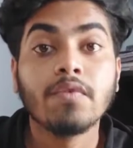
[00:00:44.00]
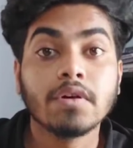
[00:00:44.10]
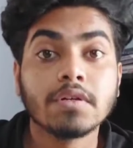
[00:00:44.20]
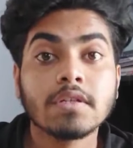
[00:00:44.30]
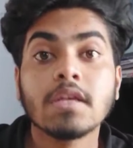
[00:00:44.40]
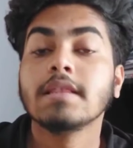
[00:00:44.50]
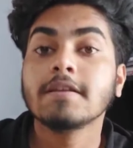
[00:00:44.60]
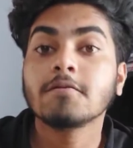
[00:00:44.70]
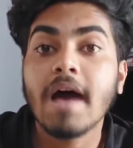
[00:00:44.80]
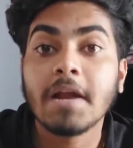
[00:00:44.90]
First,
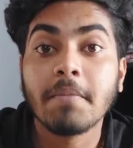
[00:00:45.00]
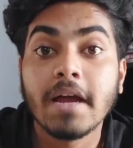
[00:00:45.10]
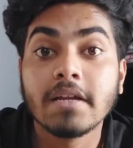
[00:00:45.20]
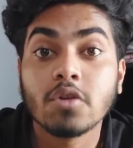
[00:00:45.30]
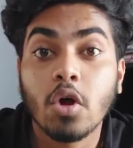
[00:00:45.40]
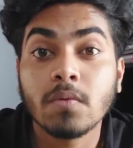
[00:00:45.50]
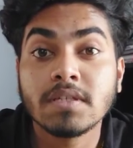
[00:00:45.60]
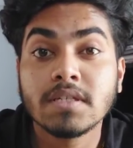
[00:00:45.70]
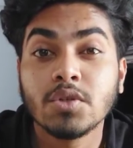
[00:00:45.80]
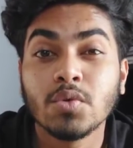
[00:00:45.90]
this Batman is
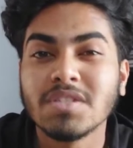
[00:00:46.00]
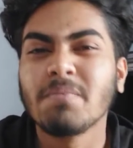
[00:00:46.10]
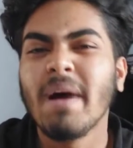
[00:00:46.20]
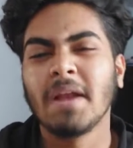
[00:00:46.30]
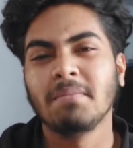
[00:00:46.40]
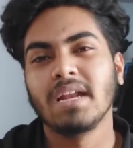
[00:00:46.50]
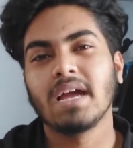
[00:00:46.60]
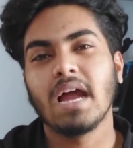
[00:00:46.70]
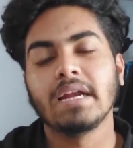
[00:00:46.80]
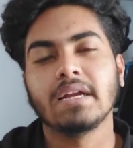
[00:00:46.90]
always into his
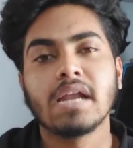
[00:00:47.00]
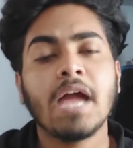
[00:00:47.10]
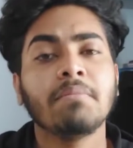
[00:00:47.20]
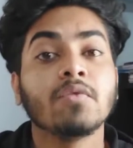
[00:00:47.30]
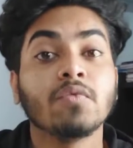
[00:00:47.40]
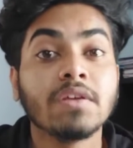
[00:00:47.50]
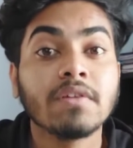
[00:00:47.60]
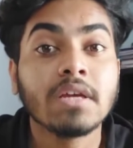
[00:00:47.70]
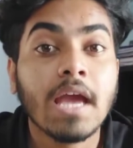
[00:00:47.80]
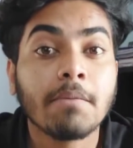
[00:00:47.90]
Batman character. I mean,
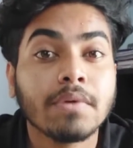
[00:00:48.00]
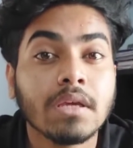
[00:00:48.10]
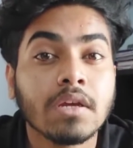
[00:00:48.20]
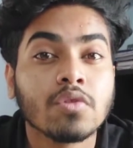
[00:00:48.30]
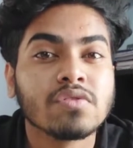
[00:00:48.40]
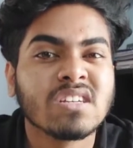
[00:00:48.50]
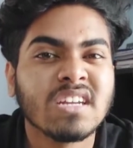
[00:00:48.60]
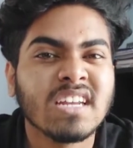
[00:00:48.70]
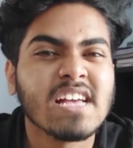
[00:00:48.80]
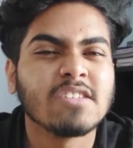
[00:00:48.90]
whenever he appeared on
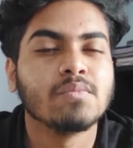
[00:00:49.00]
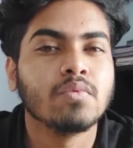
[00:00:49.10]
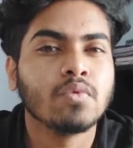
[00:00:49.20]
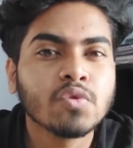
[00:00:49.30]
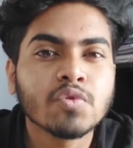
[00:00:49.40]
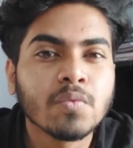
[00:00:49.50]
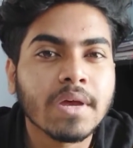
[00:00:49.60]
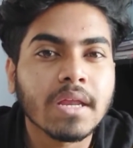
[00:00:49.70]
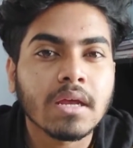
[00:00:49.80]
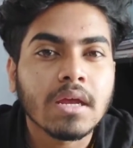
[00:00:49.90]
screen as Bruce
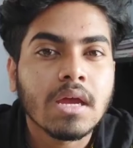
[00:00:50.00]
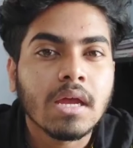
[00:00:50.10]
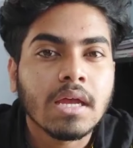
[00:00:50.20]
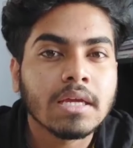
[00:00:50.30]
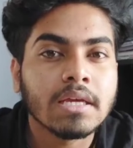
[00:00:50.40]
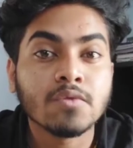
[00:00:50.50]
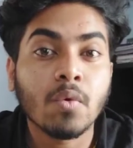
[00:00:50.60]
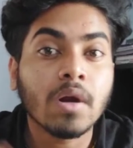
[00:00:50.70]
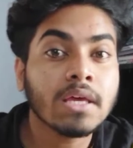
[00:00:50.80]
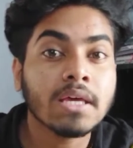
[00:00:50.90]
Wayne, he is
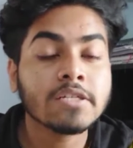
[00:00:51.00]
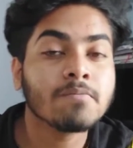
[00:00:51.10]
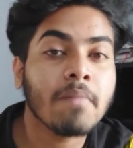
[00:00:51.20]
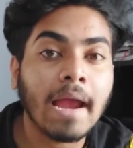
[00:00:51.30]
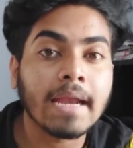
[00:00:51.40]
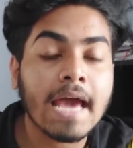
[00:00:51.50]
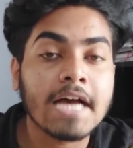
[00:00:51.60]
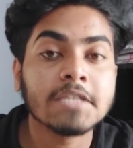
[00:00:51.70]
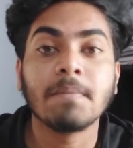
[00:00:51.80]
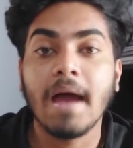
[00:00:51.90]
working his mind
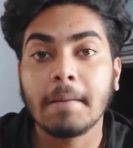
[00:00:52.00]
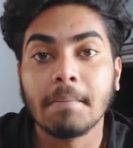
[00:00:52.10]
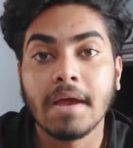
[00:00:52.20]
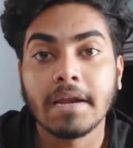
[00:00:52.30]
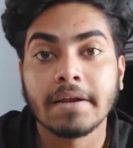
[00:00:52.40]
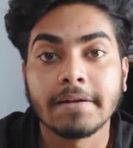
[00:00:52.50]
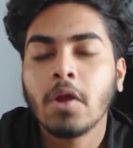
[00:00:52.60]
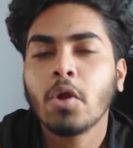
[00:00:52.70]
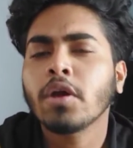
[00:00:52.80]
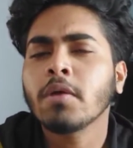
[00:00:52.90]
as Batman.
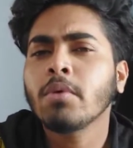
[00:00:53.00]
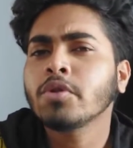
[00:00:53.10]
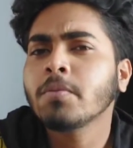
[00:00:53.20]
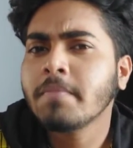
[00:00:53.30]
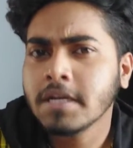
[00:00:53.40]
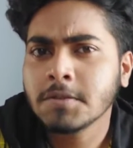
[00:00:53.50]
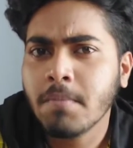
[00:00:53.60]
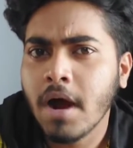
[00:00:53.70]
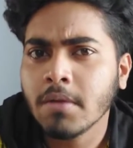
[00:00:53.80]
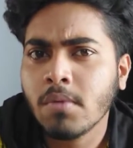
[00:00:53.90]
Talking about the best
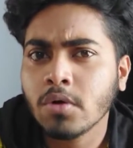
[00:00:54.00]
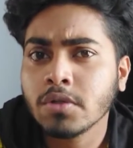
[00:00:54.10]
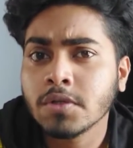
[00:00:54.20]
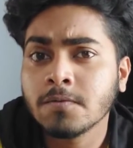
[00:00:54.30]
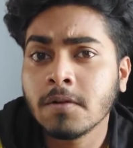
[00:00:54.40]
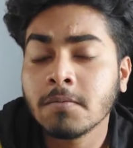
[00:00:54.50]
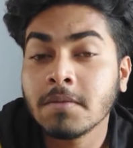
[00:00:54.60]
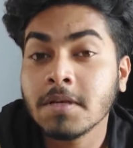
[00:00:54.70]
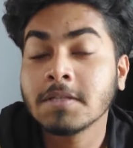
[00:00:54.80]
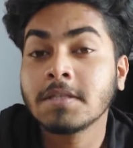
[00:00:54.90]
part about this film
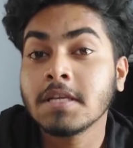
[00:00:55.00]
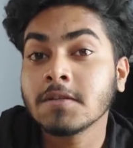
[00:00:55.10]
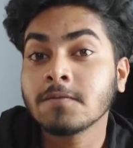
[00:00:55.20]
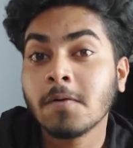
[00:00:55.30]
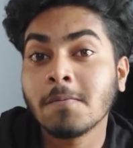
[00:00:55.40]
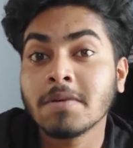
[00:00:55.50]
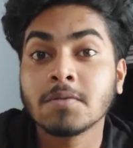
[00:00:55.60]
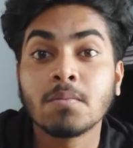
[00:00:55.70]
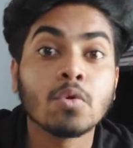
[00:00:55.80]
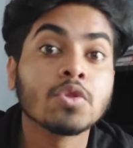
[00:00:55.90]
is this film
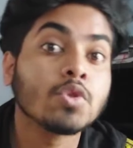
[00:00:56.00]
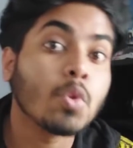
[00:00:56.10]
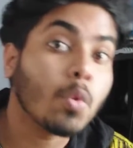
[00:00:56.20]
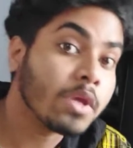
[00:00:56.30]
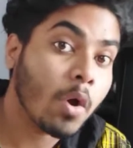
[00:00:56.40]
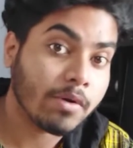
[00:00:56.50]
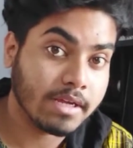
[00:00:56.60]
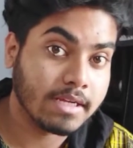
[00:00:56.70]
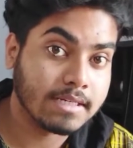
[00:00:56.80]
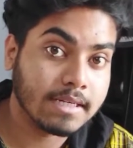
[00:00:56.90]
is more story
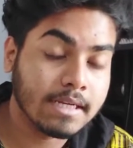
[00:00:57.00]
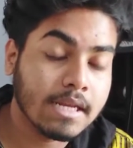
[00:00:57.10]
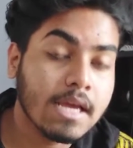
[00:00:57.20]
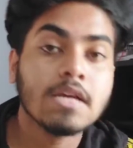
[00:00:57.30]
oriented.